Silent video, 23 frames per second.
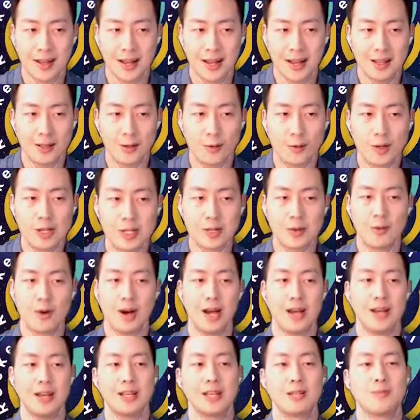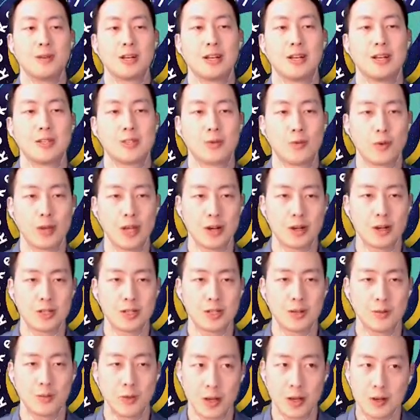And the reason why is because we
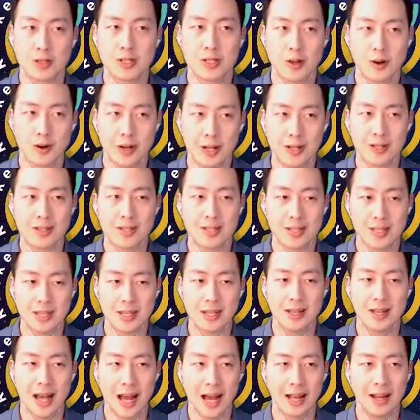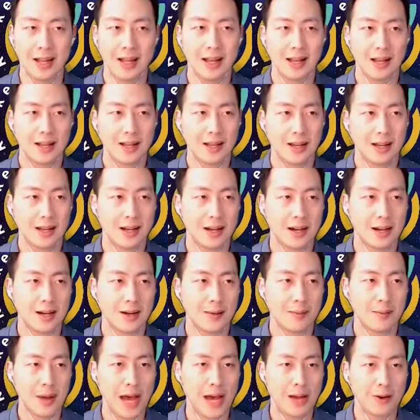are starting to see that
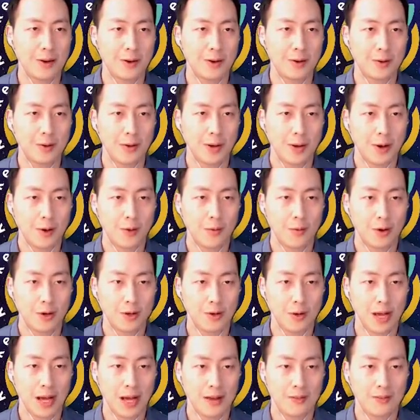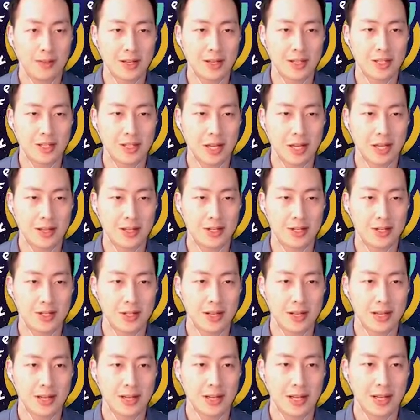pattern where you have the exchange,
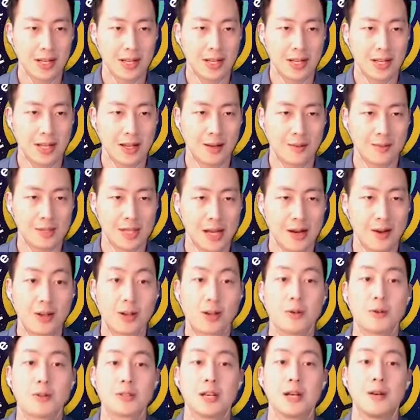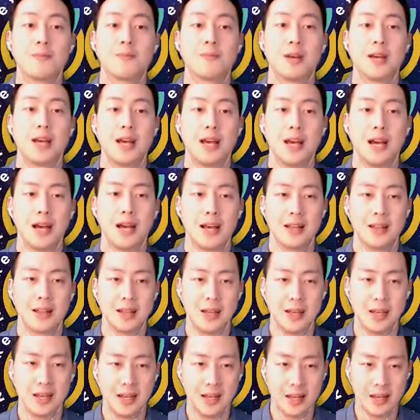it comes out, it goes up, and
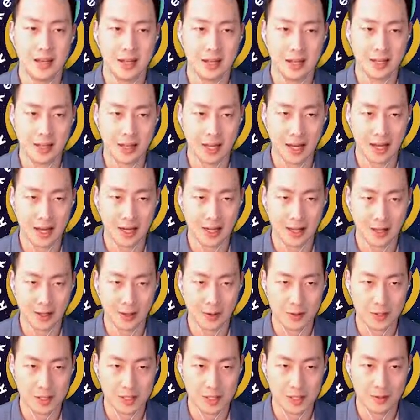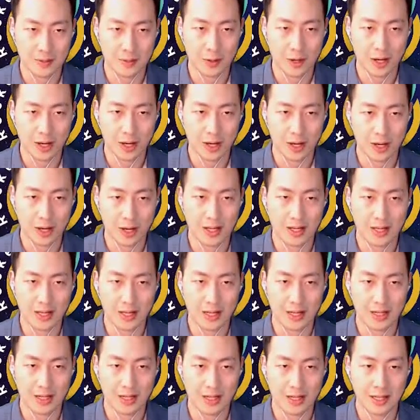then it kind of goes somewhere, and
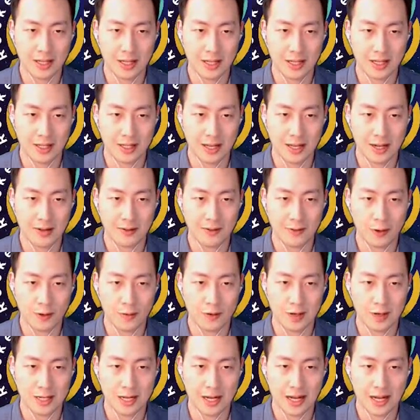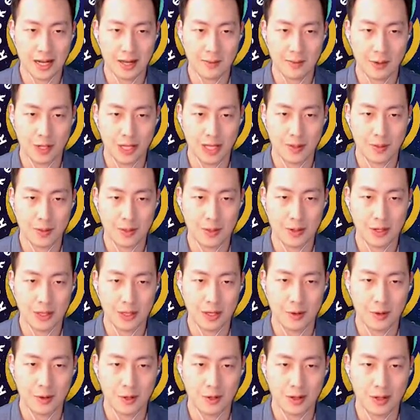then it kind of over time will keep going
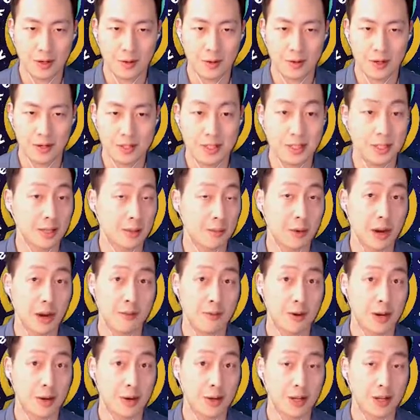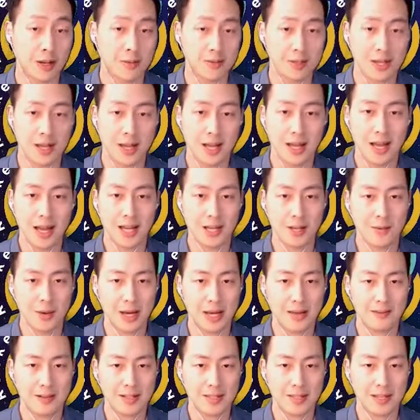lower and lower until the private round comes. And you might
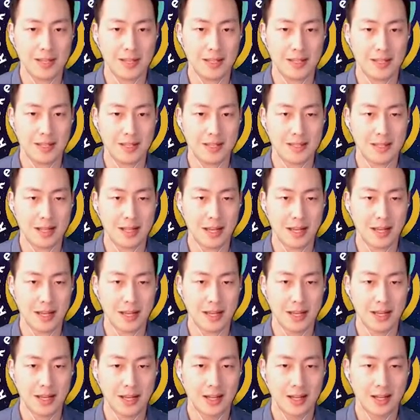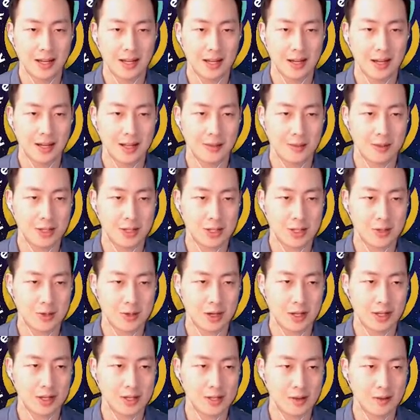even see things like, let me just
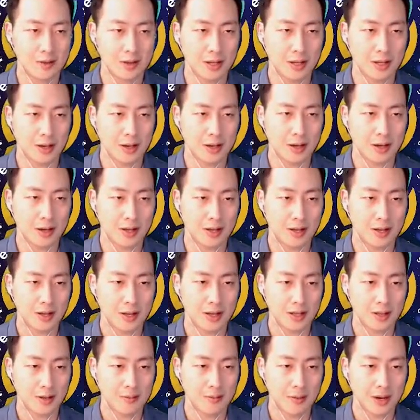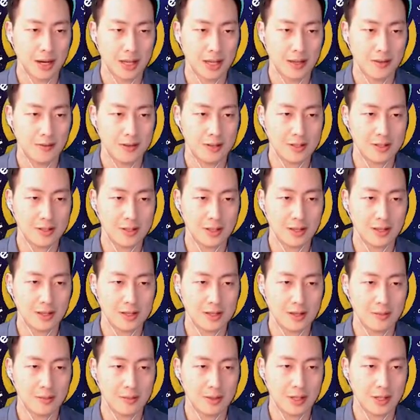draw this over here. You might even see
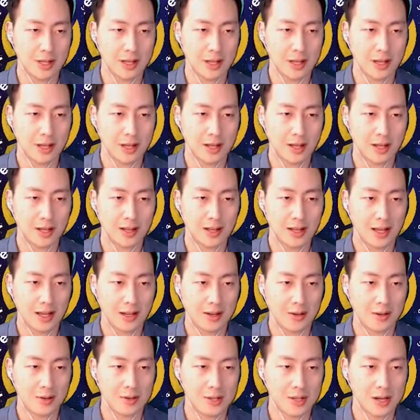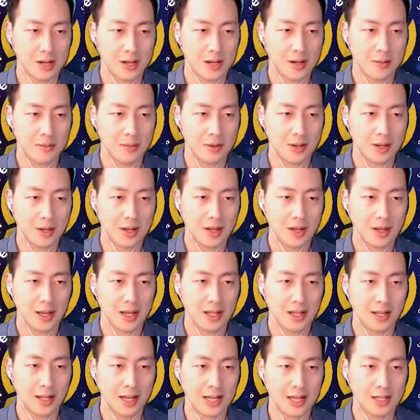something that goes up,
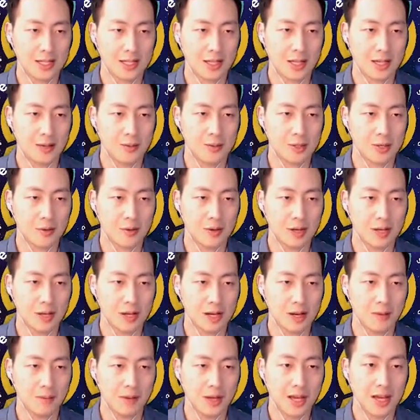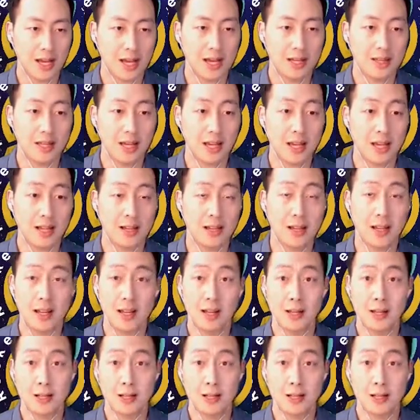and it actually keeps going up, and then